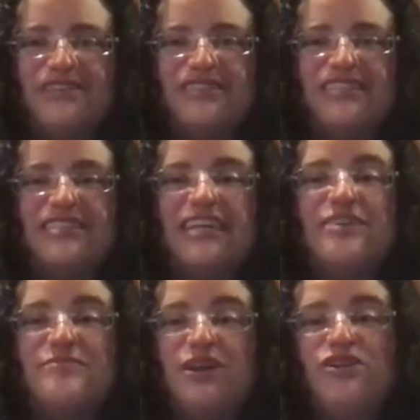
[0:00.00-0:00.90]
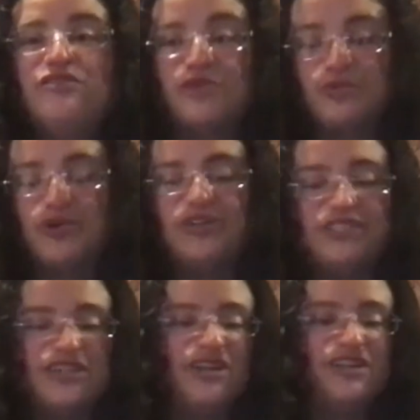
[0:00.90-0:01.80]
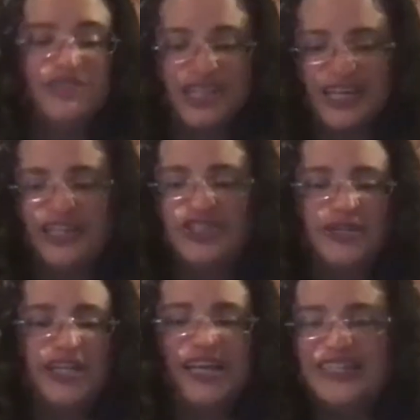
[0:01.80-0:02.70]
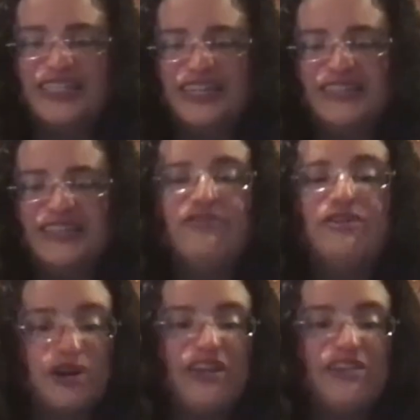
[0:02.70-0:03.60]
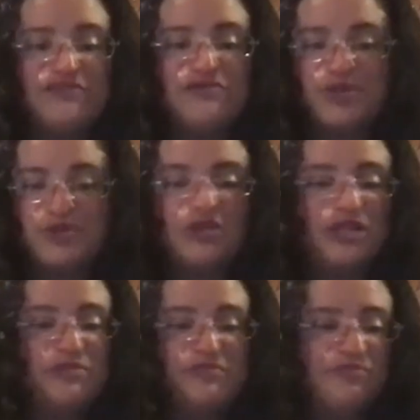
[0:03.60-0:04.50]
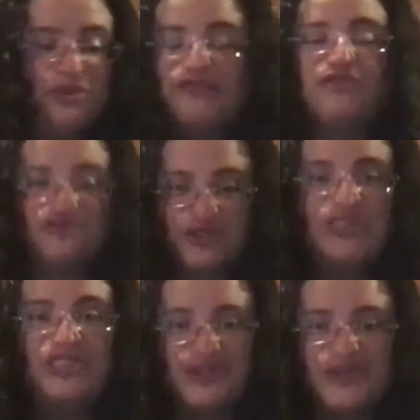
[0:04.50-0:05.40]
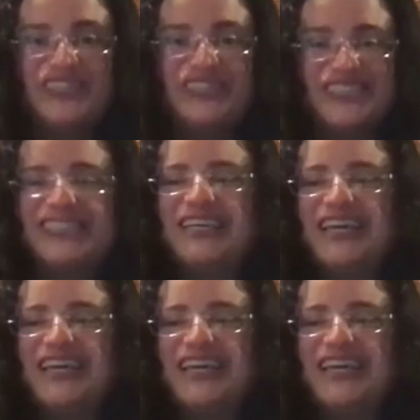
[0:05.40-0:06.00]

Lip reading: it's taking me all over the world and all over the country, and everywhere I lived was really beautiful for its own reasons.